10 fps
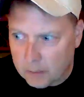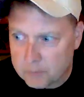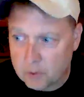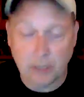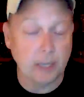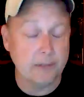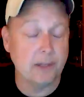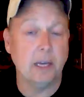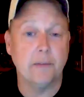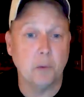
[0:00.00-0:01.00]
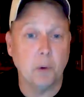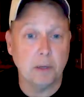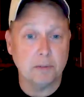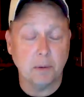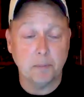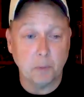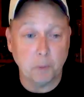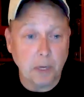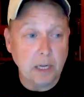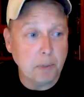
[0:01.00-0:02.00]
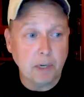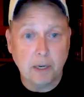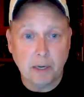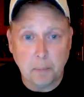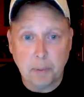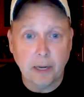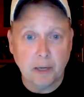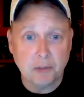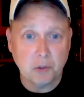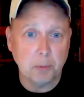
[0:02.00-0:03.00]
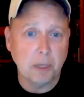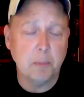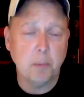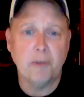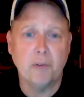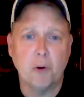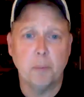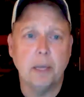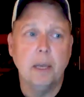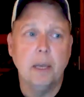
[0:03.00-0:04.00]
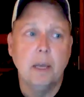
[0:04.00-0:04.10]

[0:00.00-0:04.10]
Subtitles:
So I guess, yeah, if you wanted something to read, put it in a Penthouse or a Playboy for me.